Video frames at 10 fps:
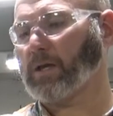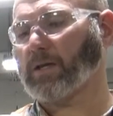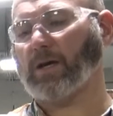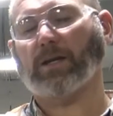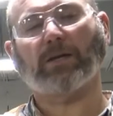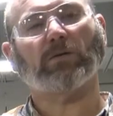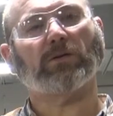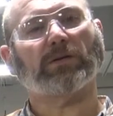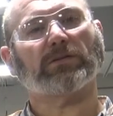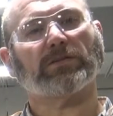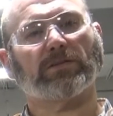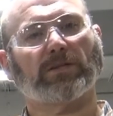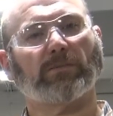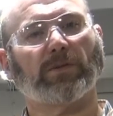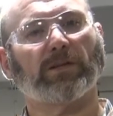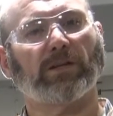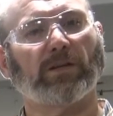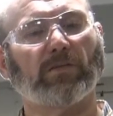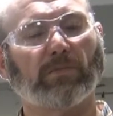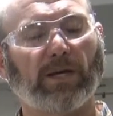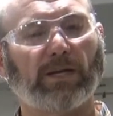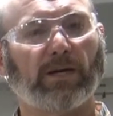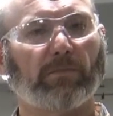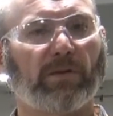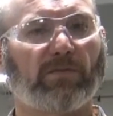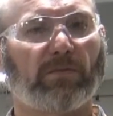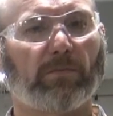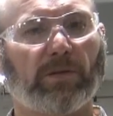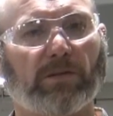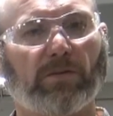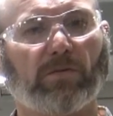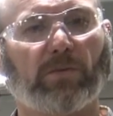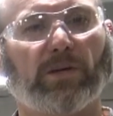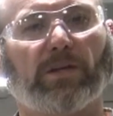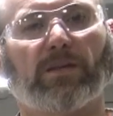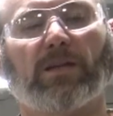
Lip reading: Cutting oils are something that you may not be familiar with.